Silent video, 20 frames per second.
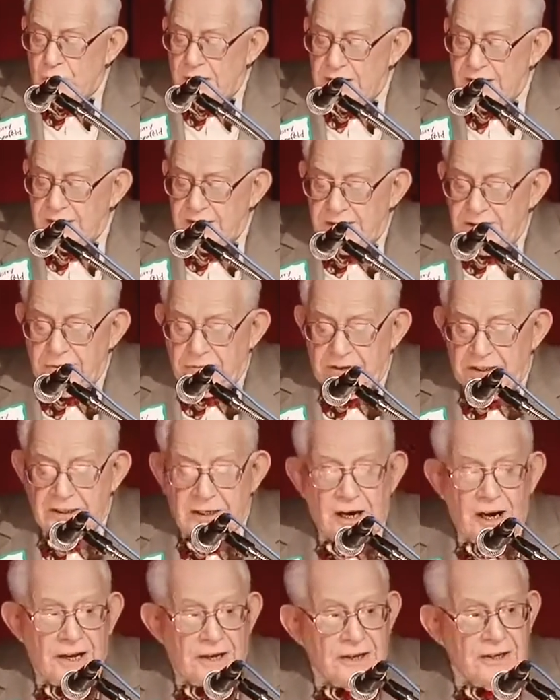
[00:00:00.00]
widely
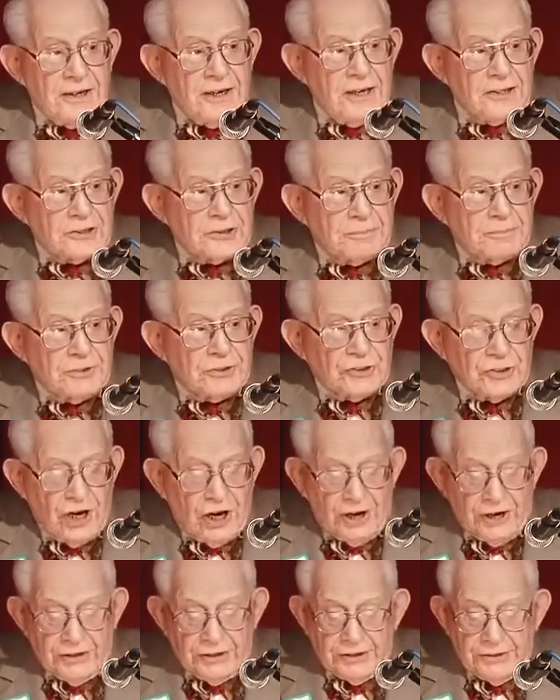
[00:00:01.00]
regarded as a
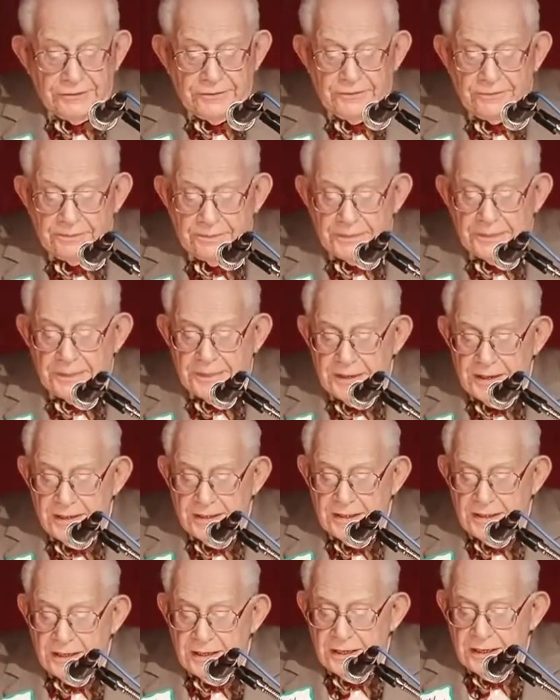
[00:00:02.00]
pejorative
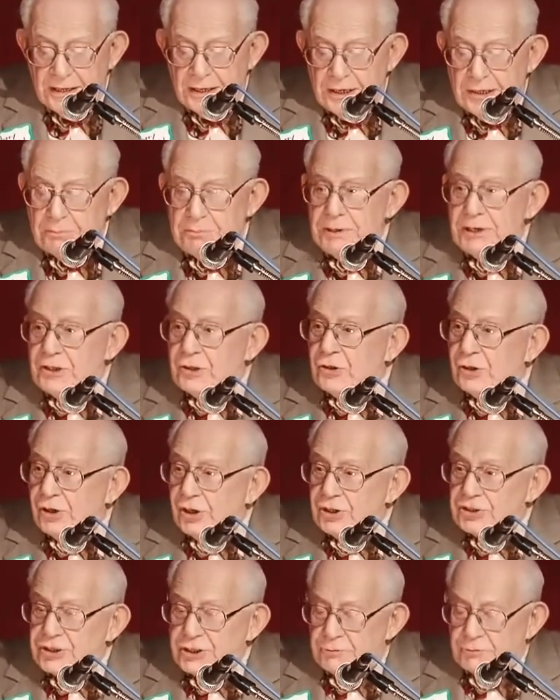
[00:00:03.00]

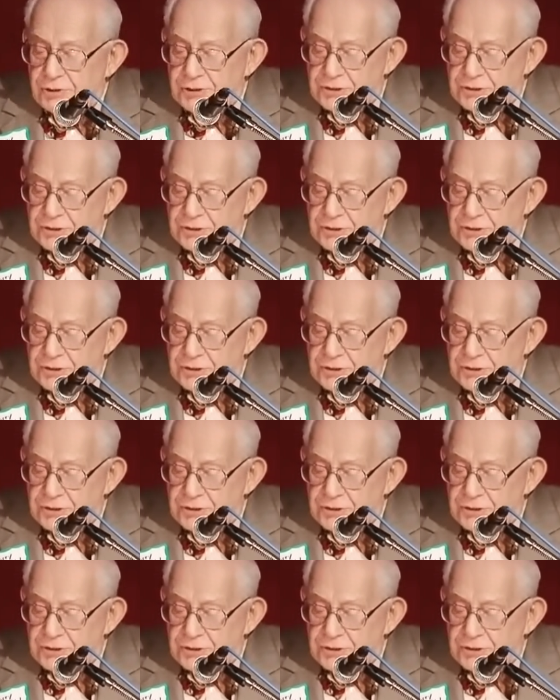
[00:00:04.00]
because it